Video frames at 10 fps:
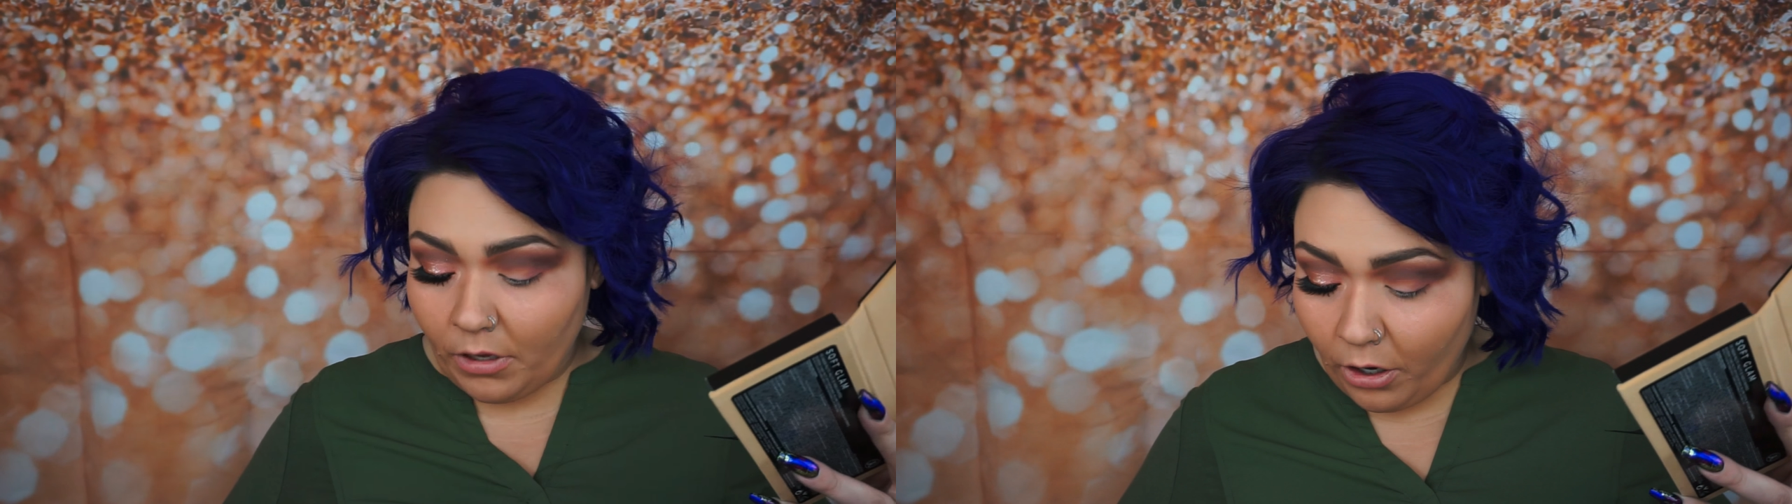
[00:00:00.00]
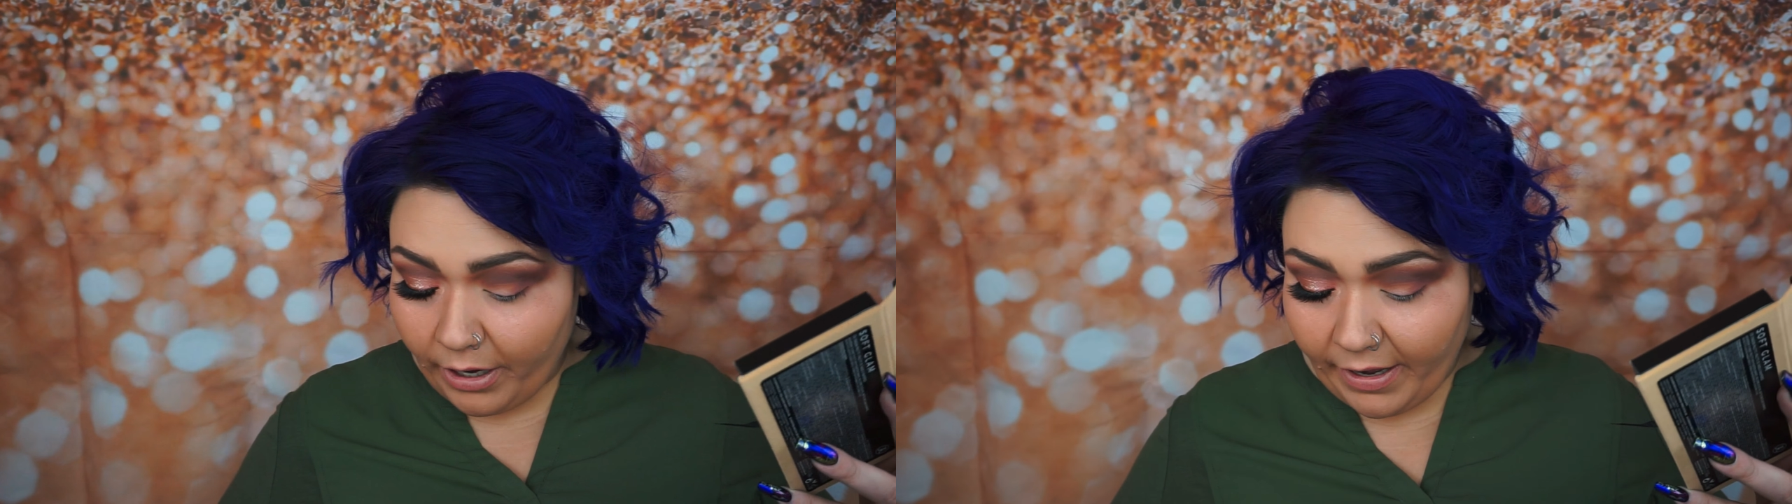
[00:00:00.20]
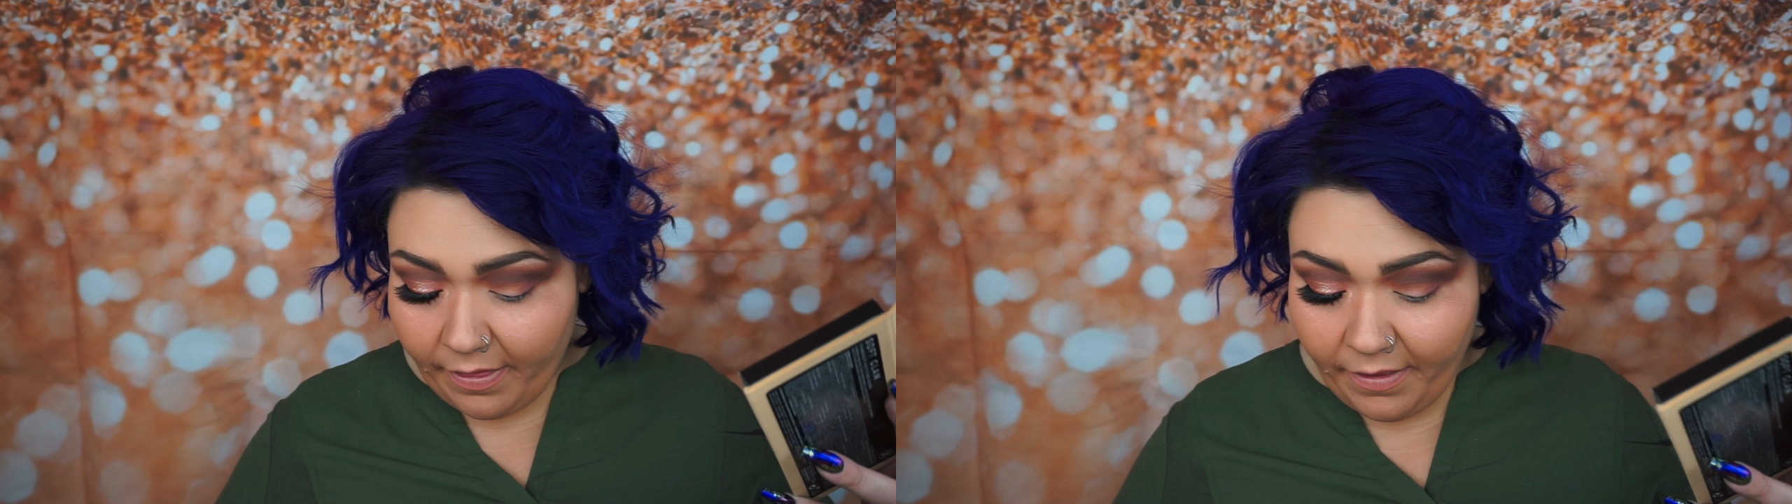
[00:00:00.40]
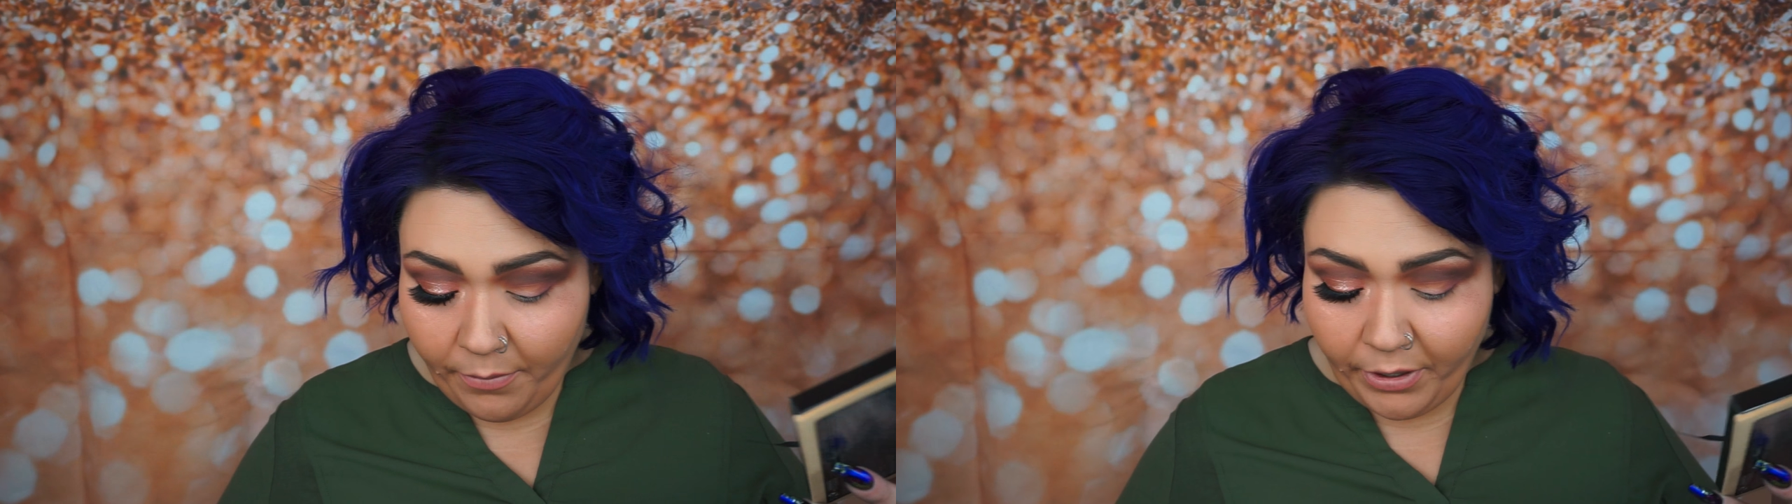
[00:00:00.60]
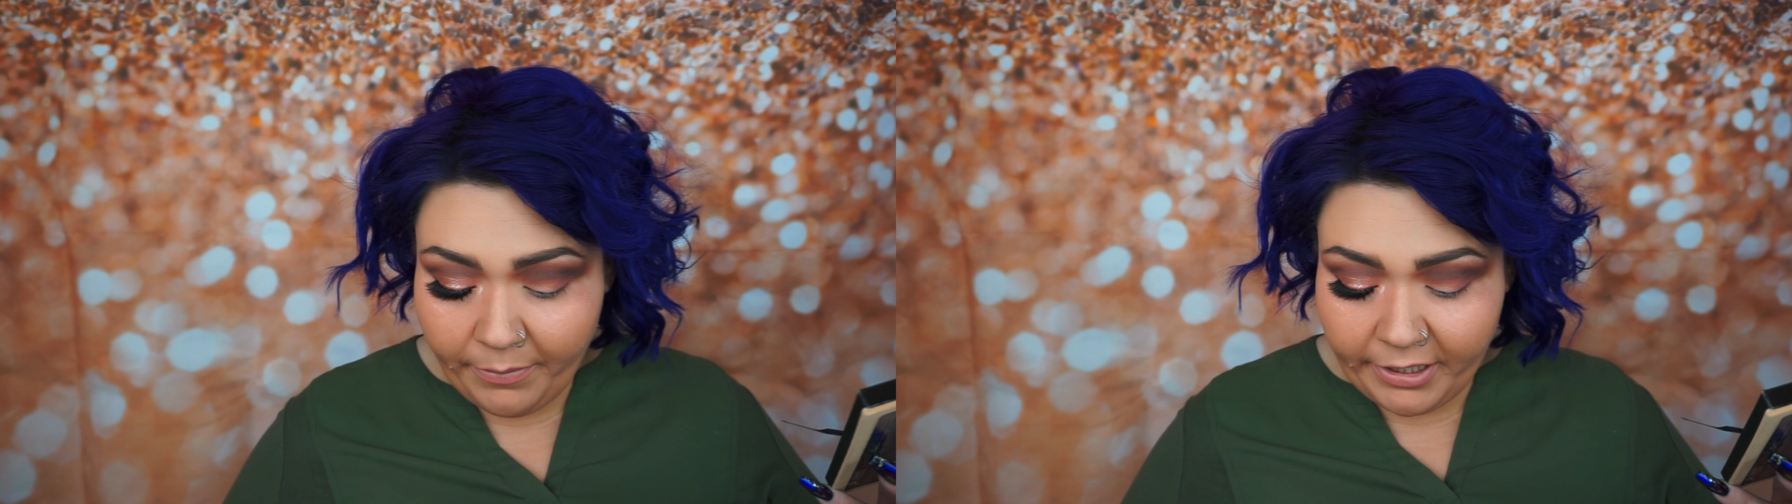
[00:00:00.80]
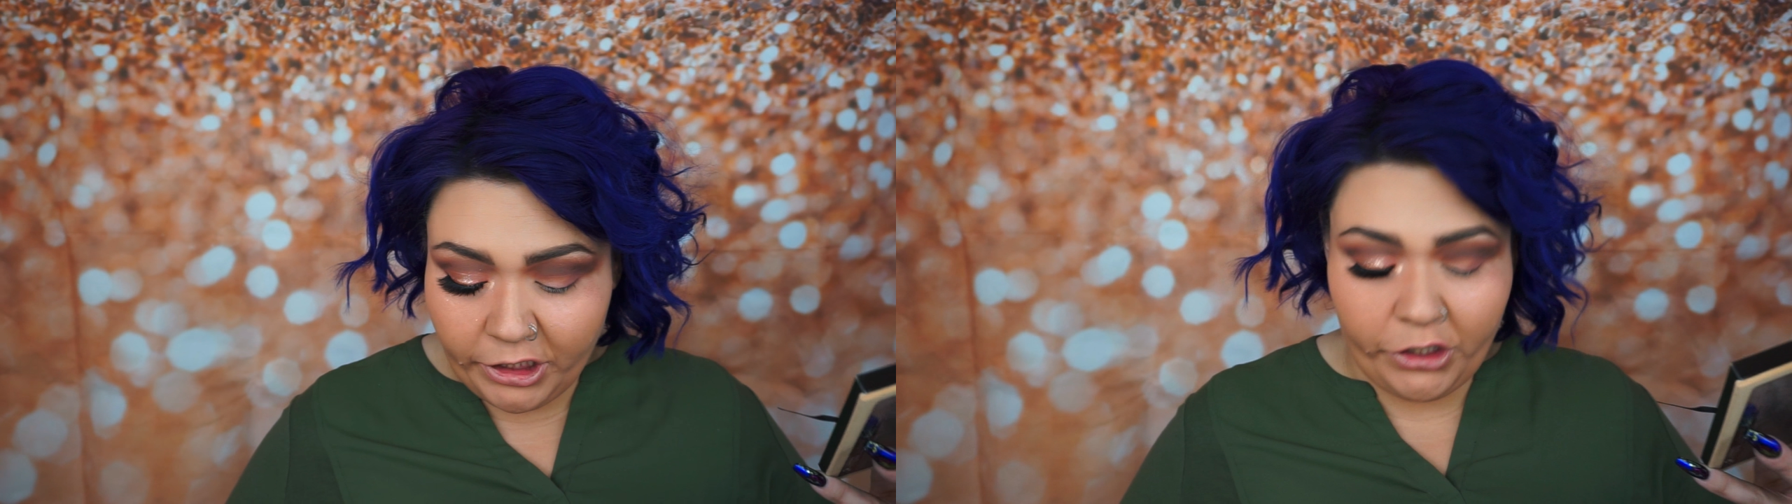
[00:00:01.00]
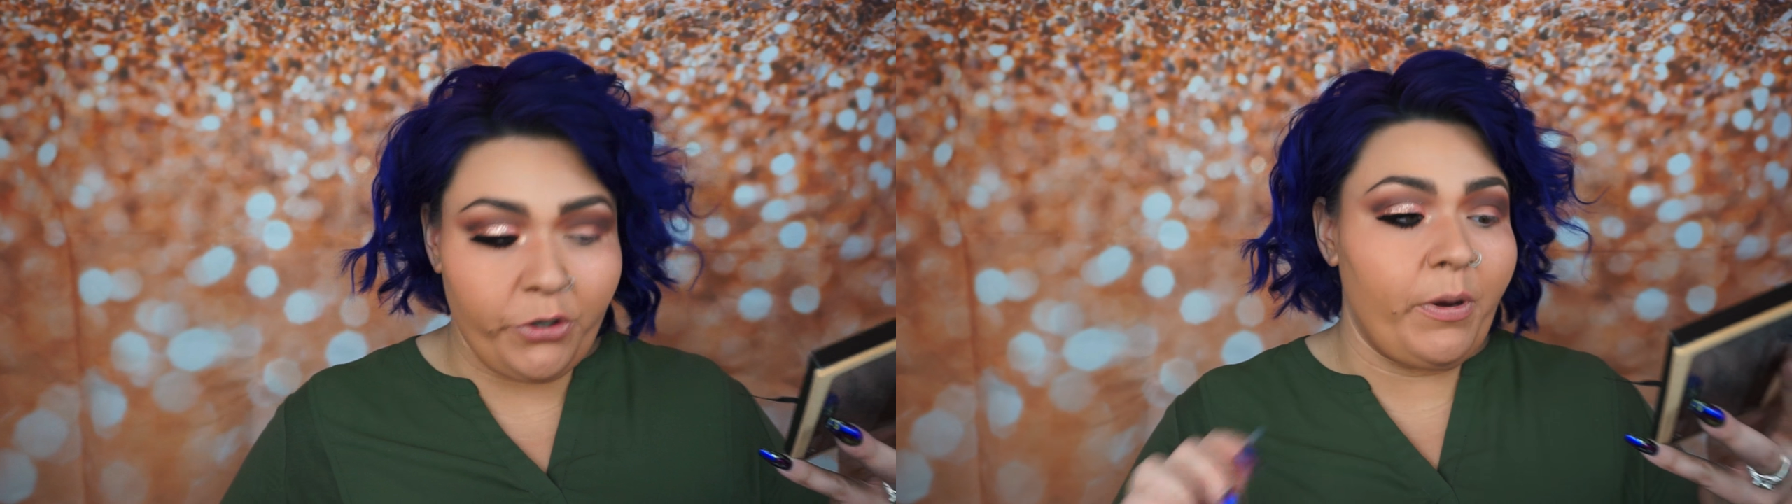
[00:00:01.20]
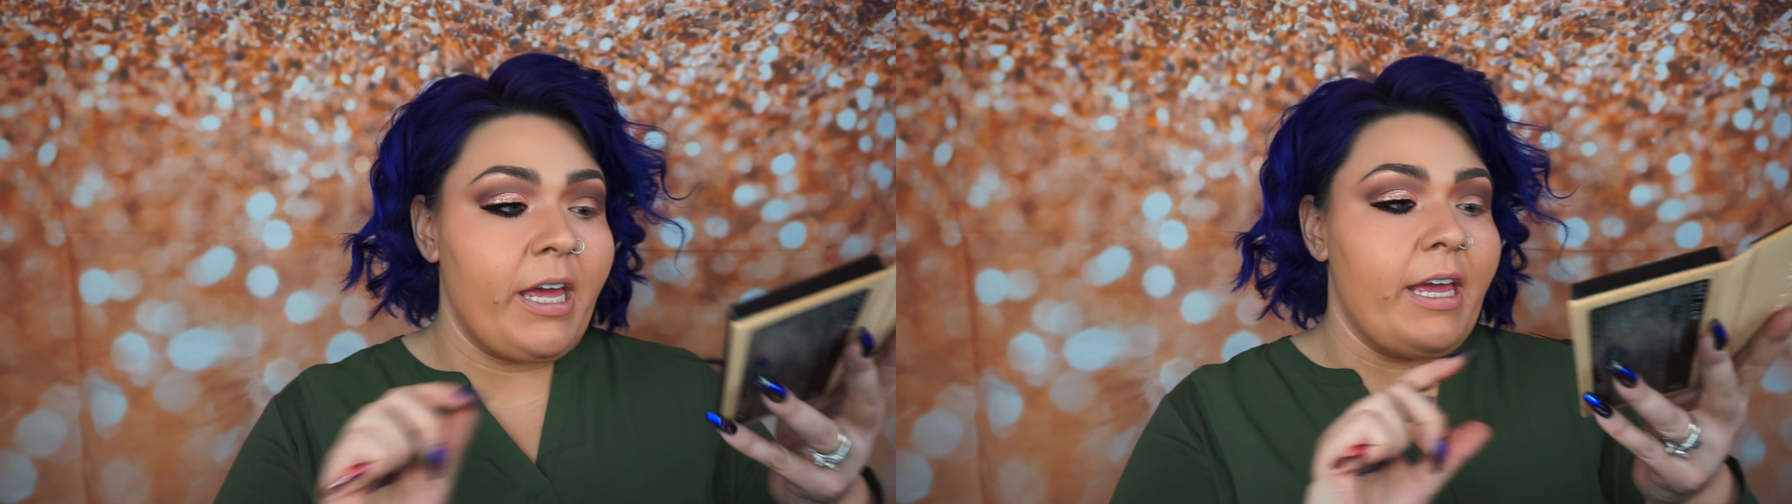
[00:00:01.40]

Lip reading: All right, then what I'm gonna do